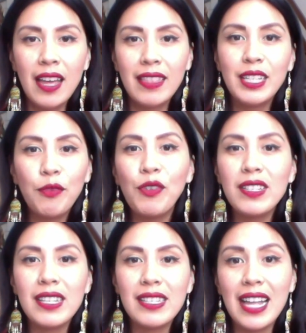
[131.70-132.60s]
The
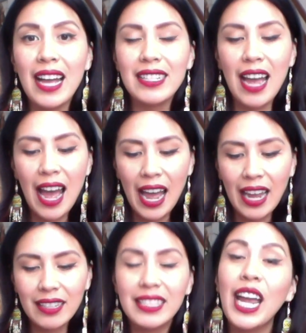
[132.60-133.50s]
difference is that
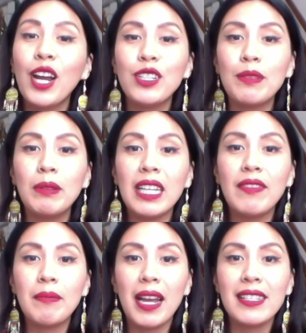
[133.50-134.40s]
I dared to
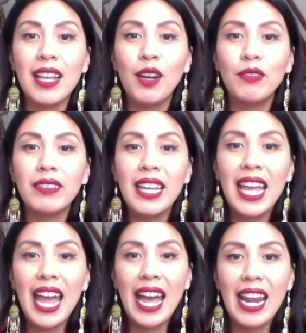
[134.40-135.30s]
believe in myself
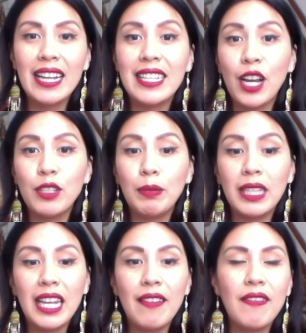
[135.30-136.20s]
and I dared to
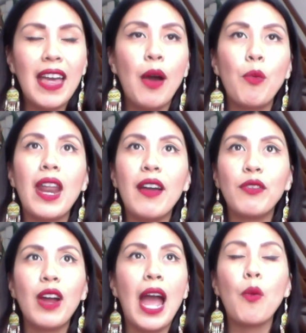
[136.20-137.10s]
believe that
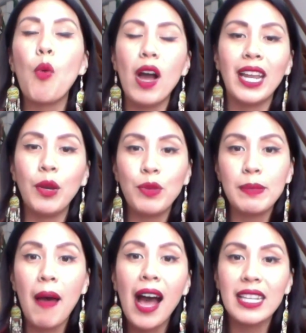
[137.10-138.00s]
whatever I wanted
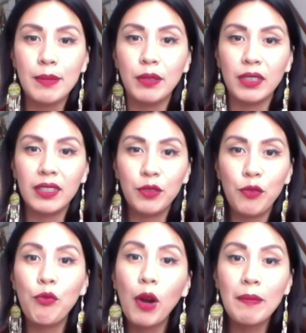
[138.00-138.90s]
was possible
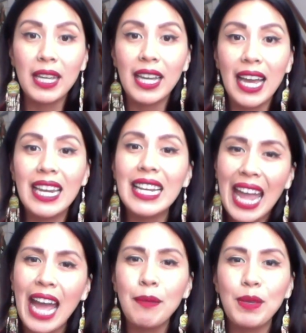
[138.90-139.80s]
for me, and it
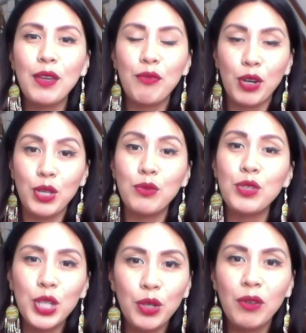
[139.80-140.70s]
can be for you
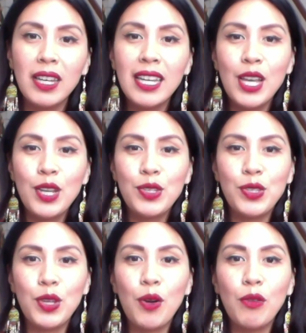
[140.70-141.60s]
too.
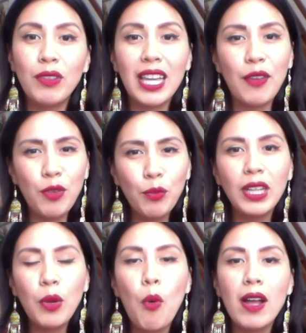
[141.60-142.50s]
So if you
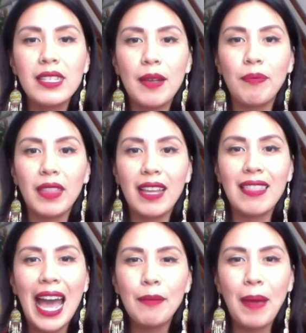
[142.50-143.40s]
really want something
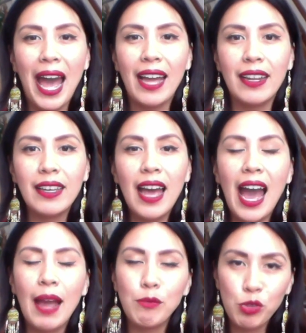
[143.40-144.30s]
that bad,
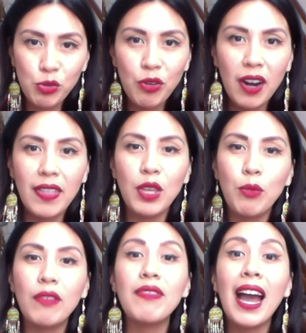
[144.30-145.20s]
I'm sure that you
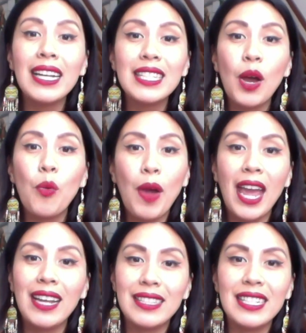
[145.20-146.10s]
will find a
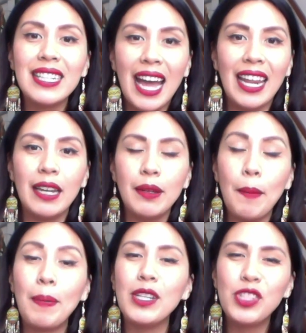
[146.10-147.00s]
way to get it,
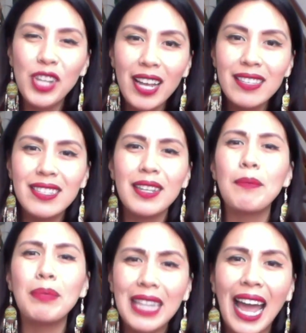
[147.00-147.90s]
but just
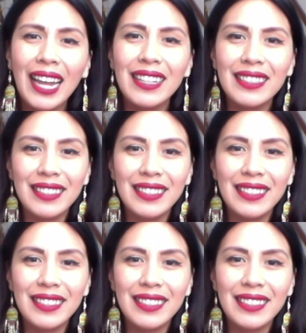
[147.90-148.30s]
play.